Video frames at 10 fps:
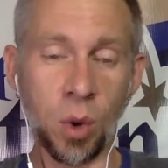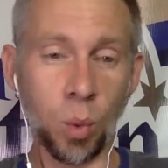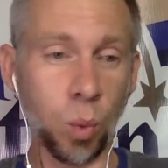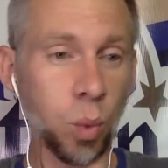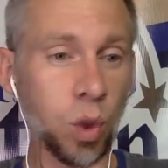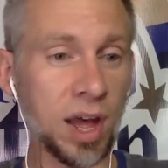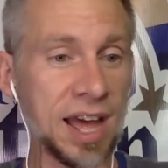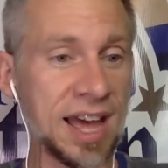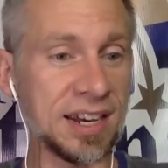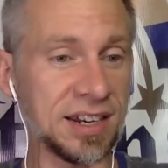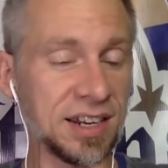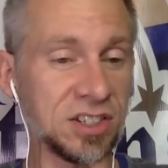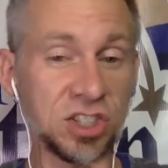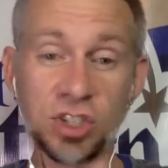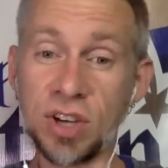what
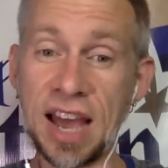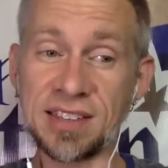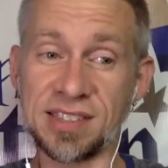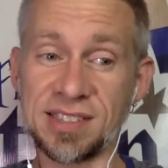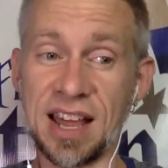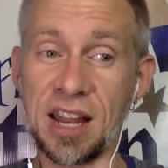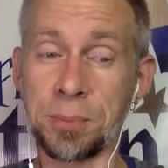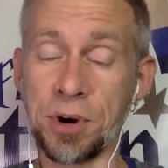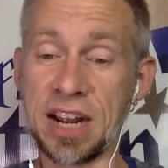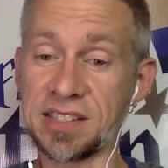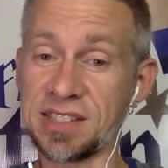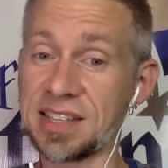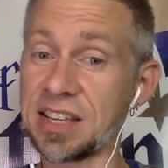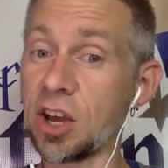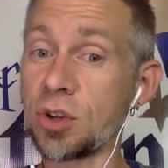do you guys celebrate
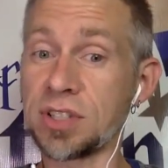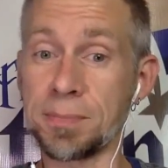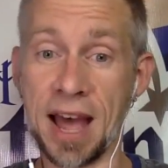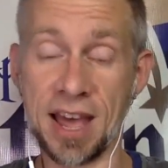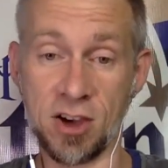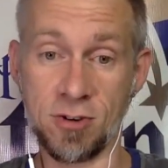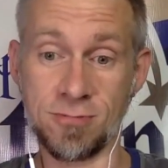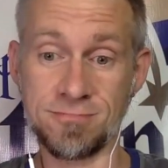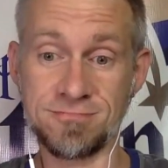Cinco de Mayo?